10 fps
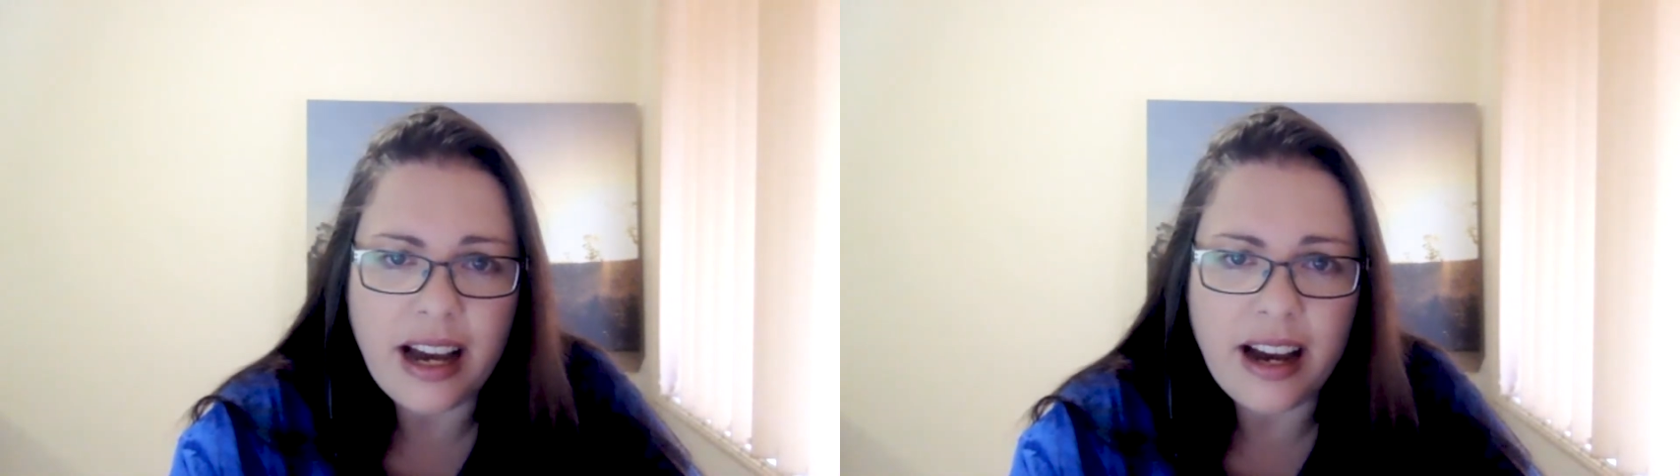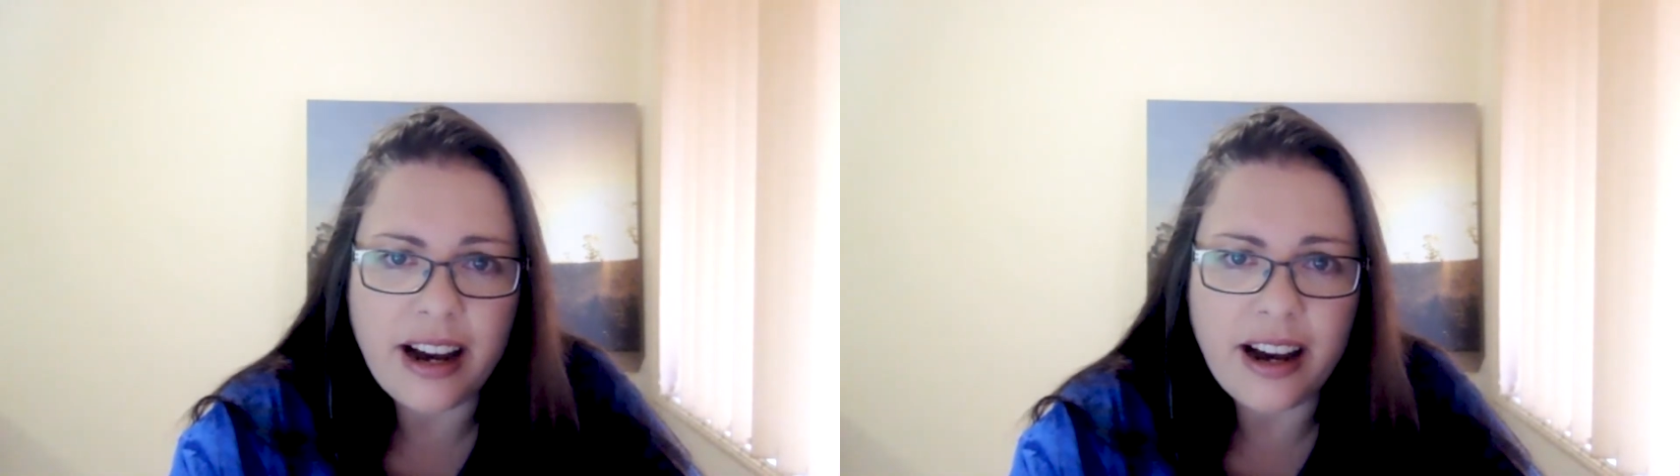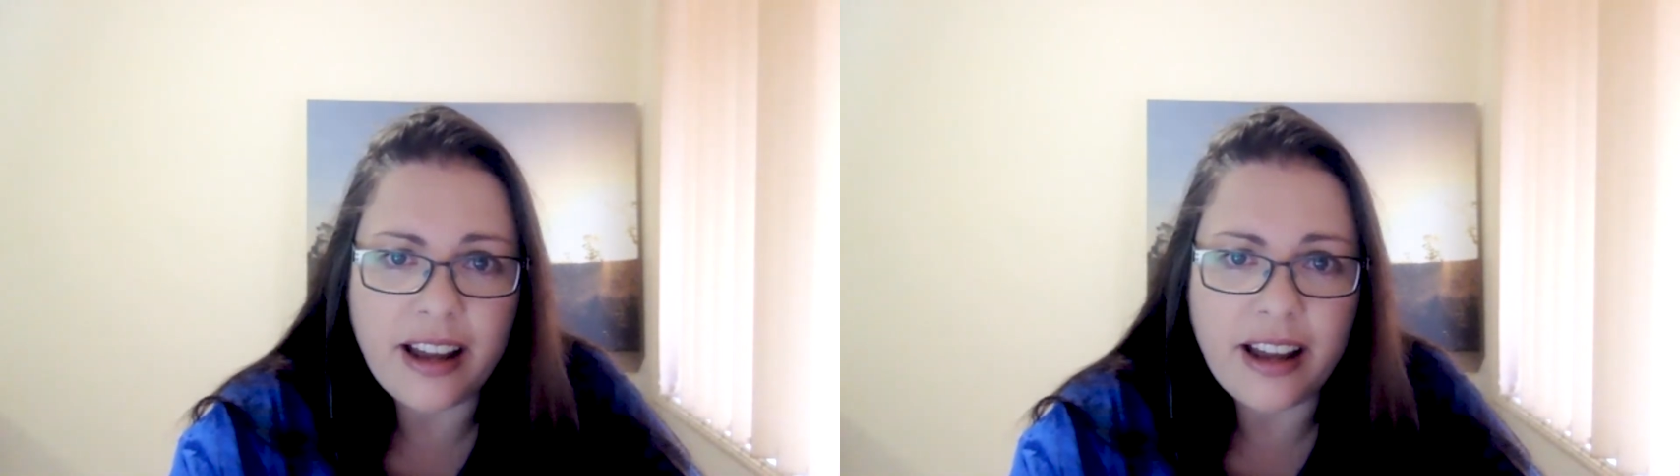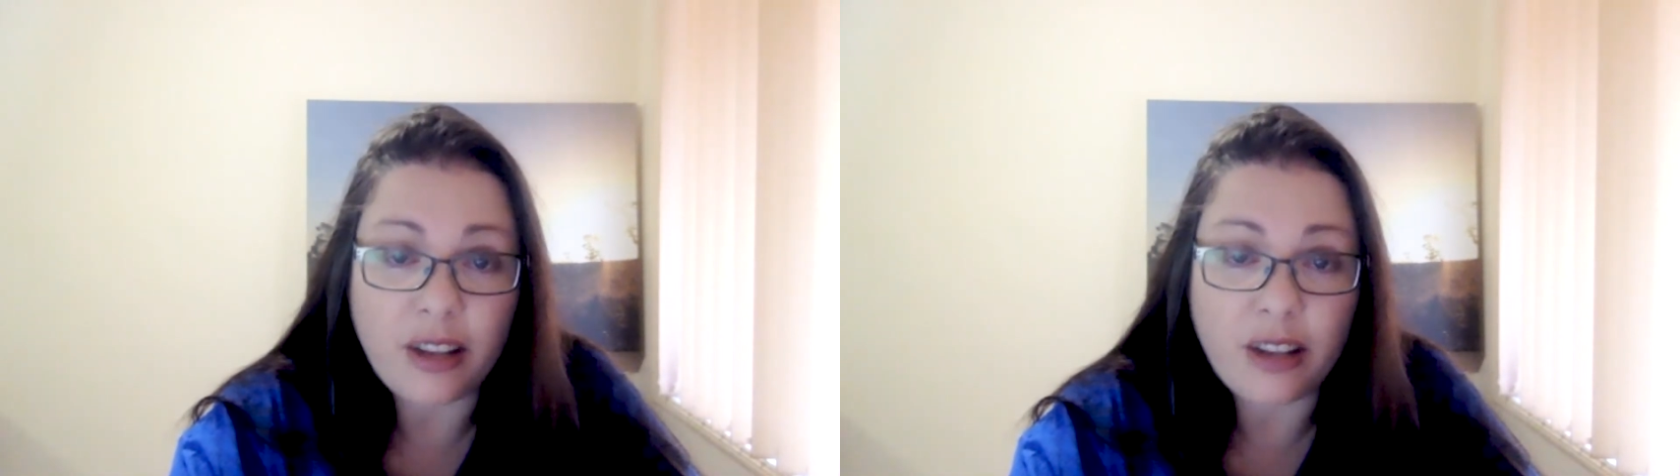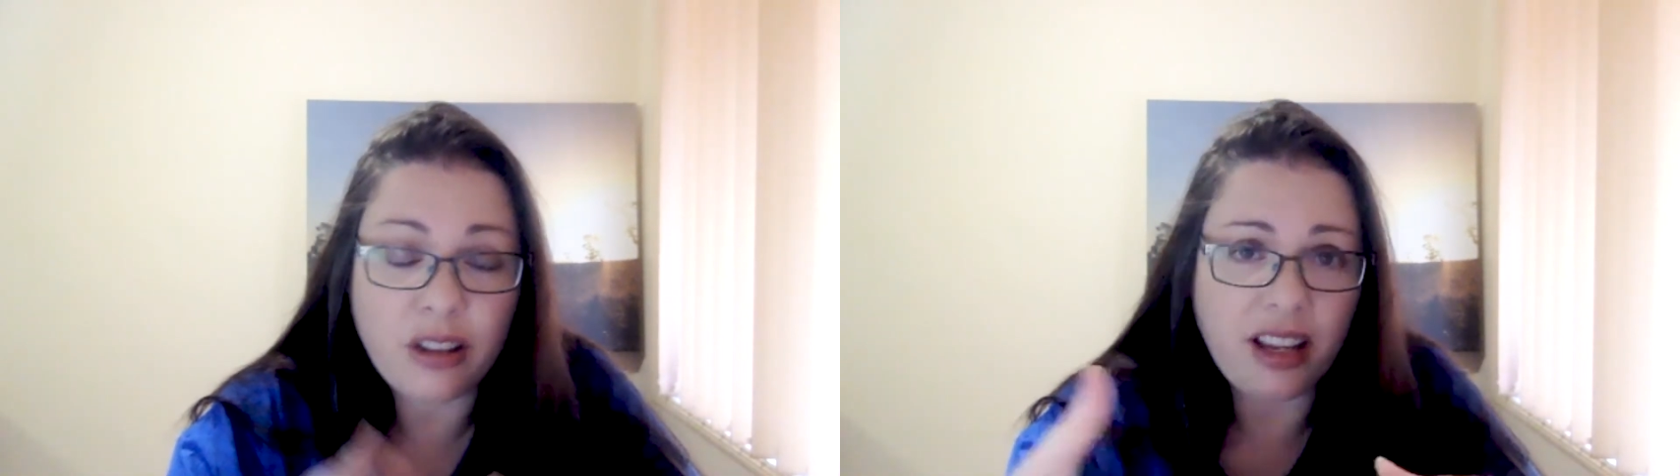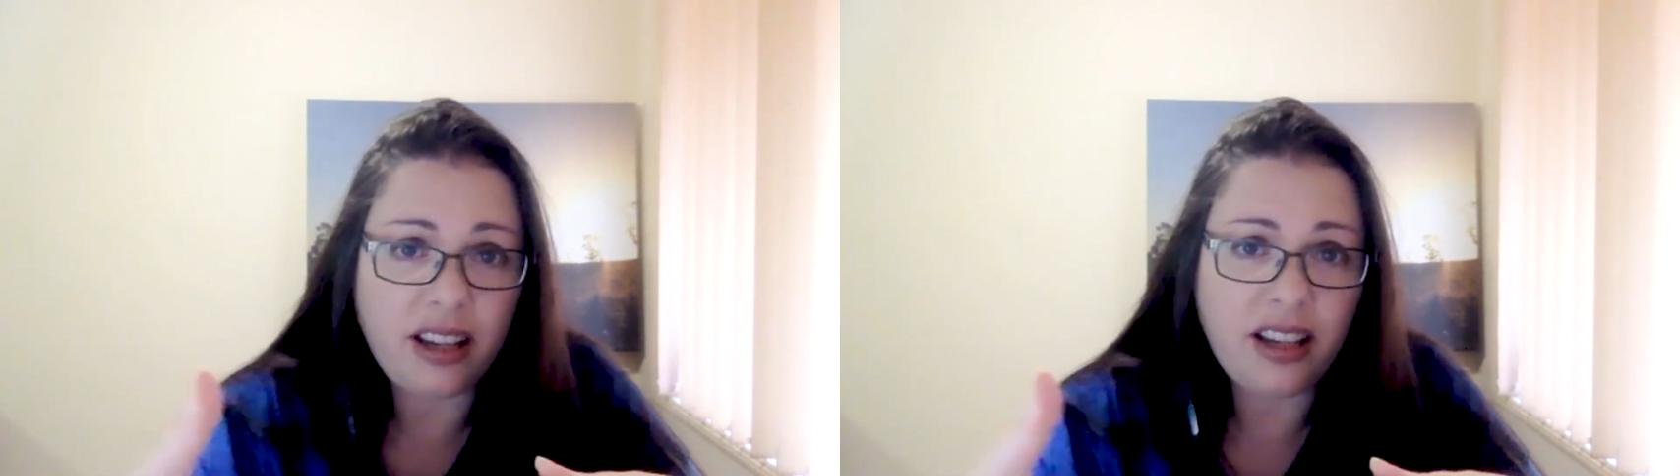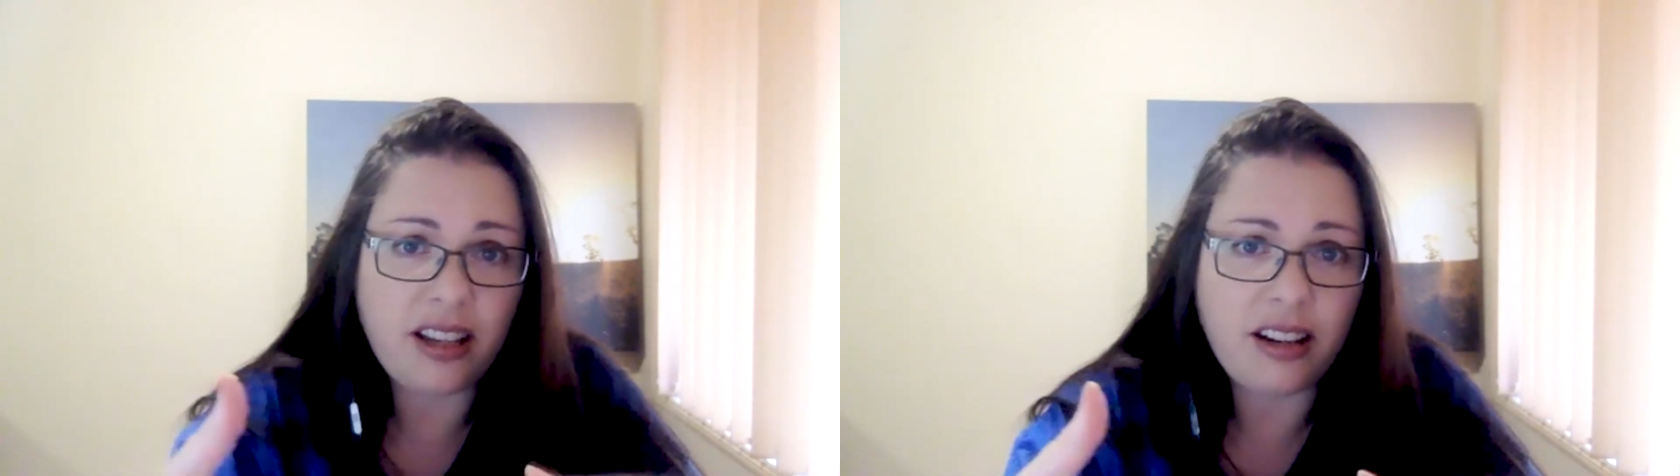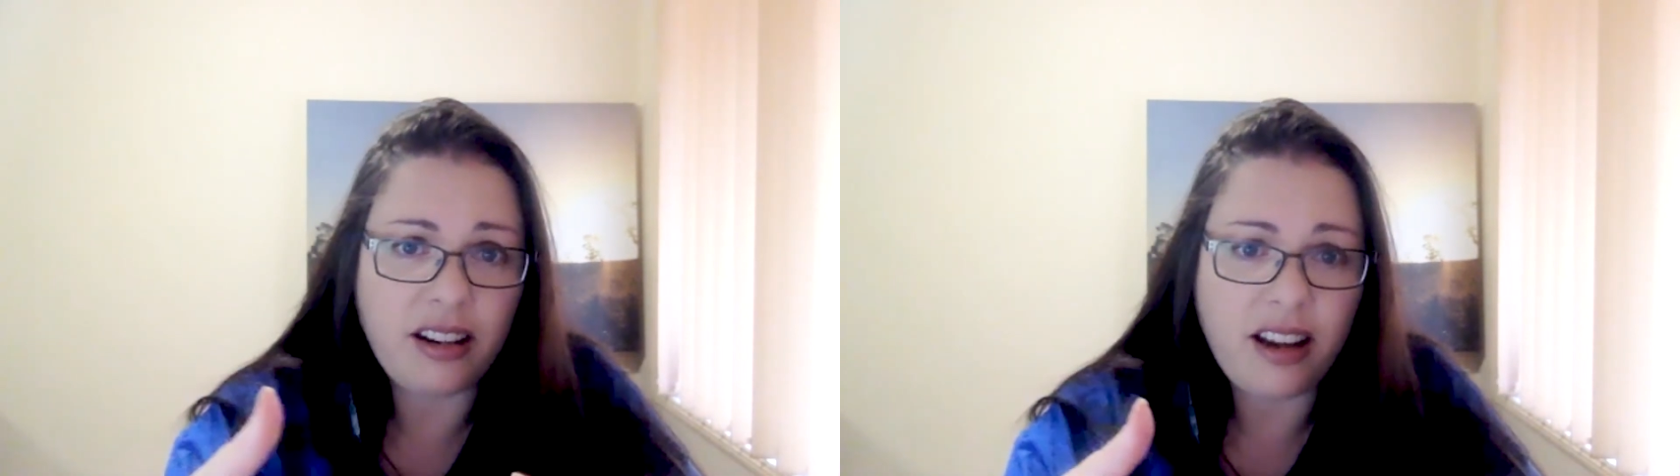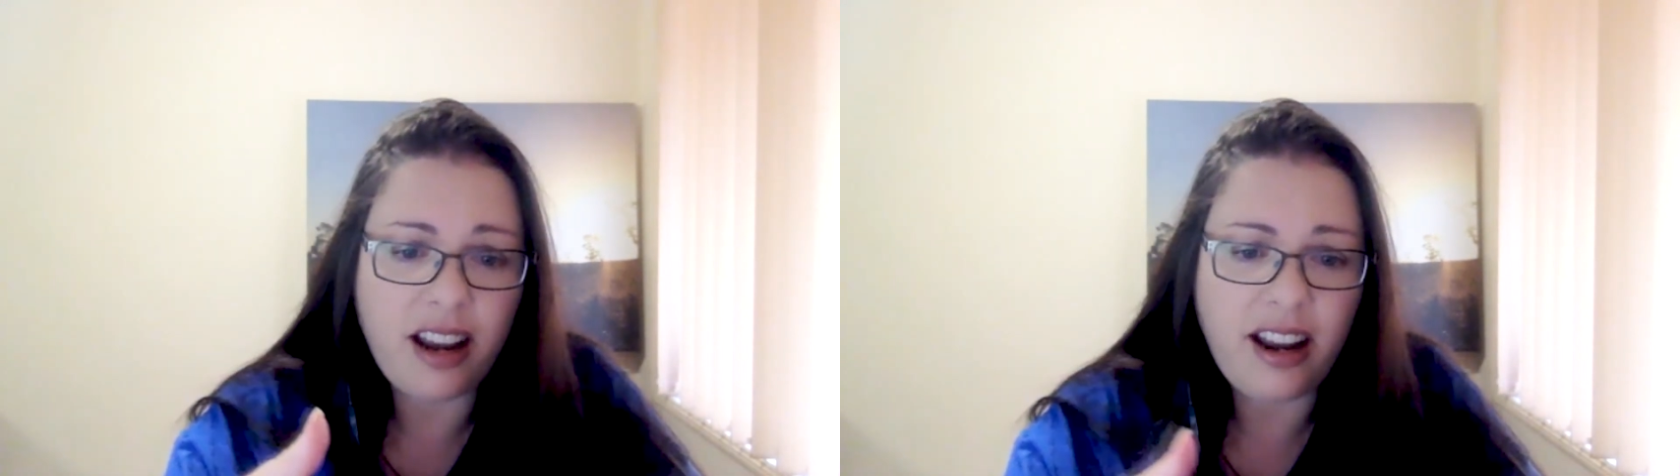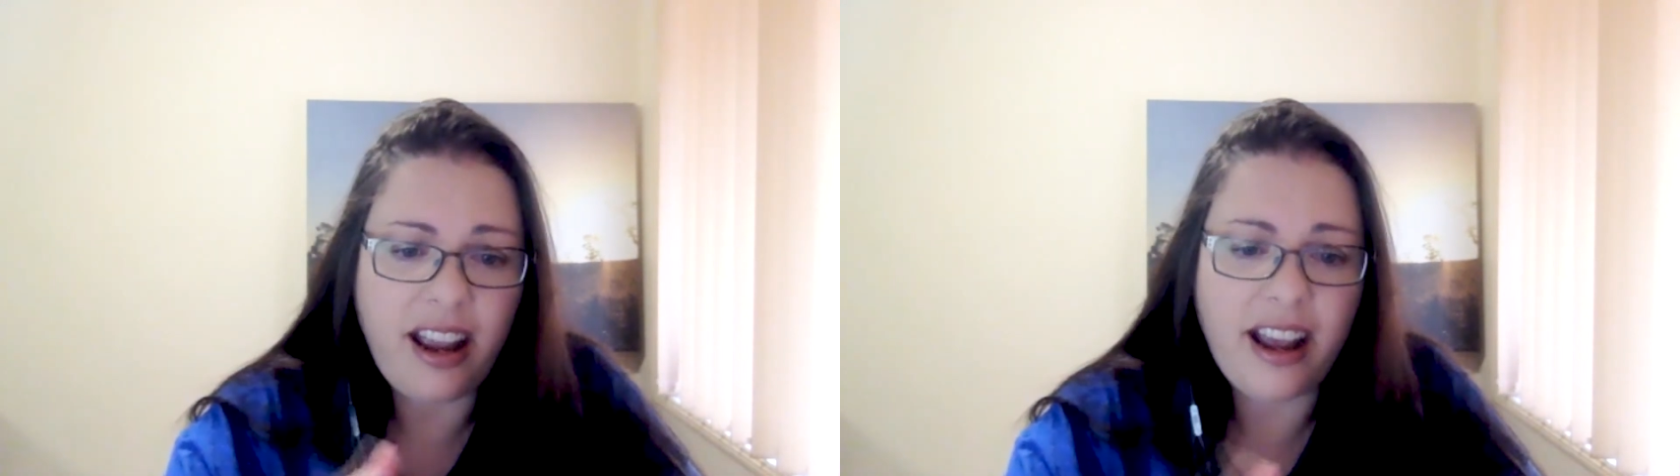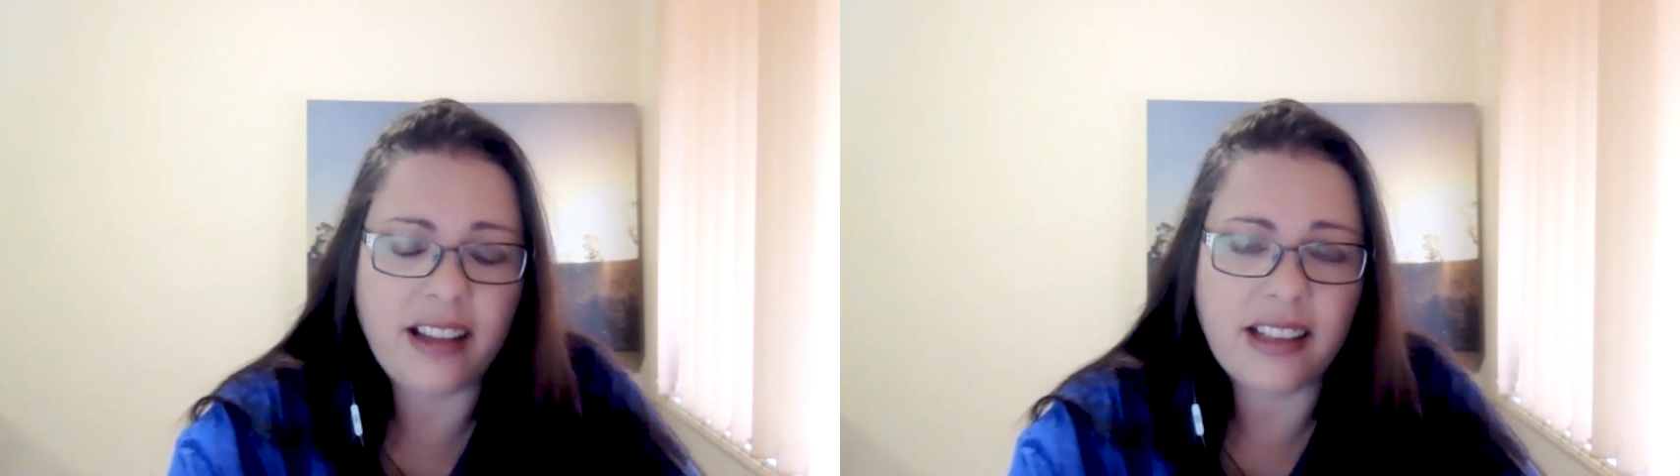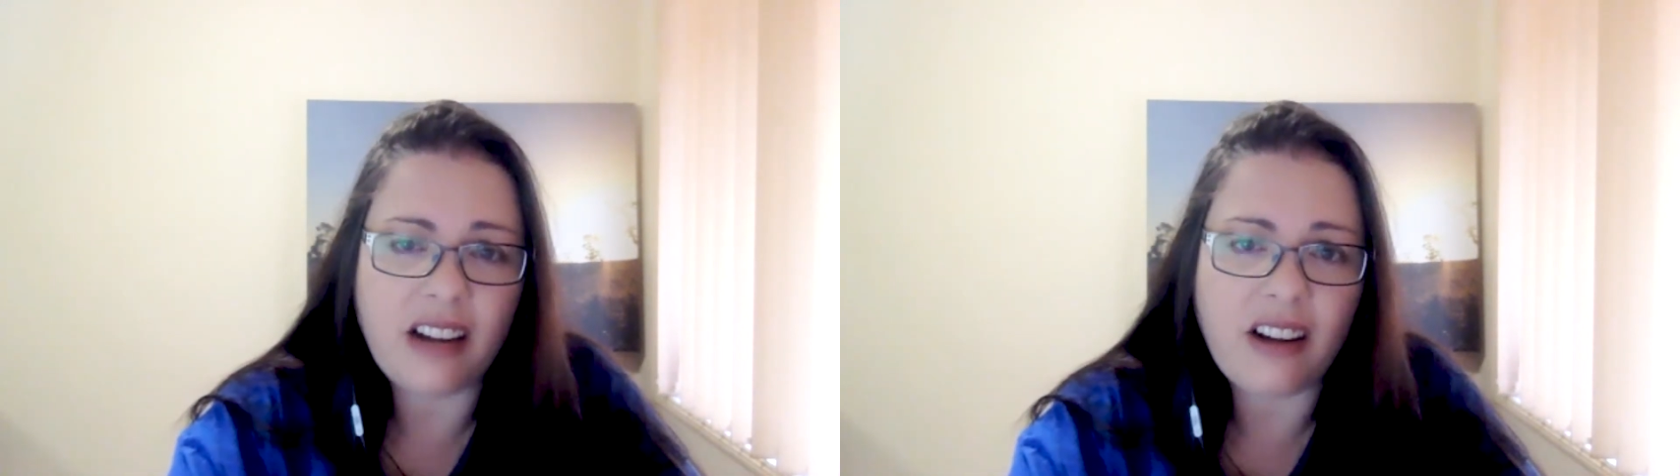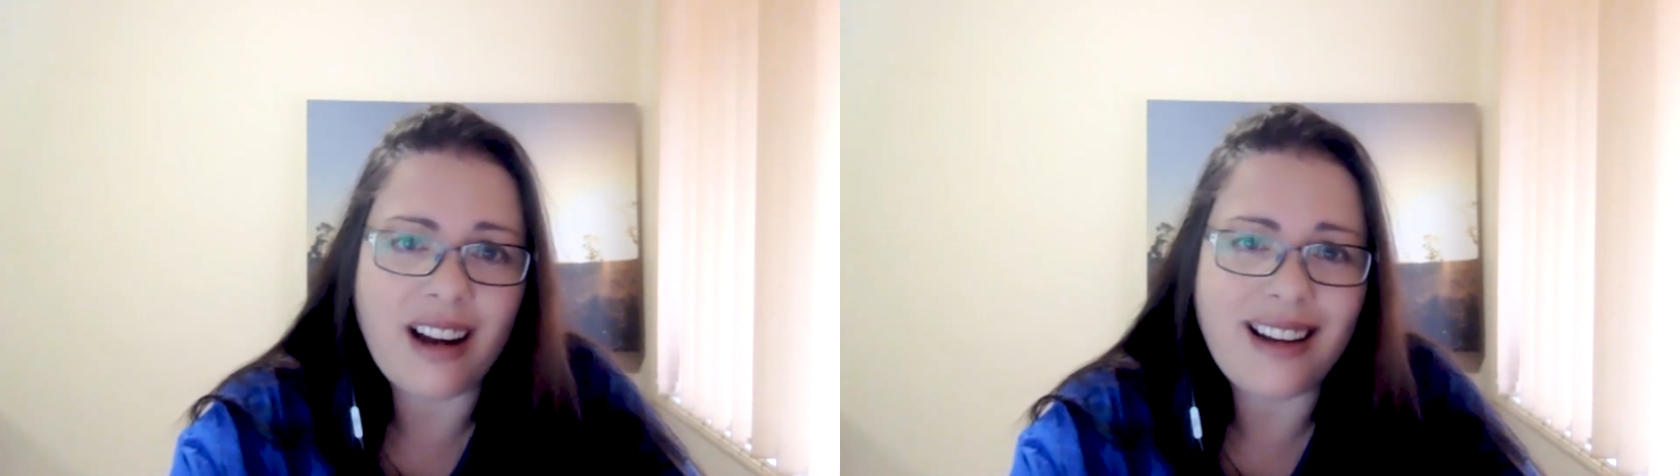that you think can enhance our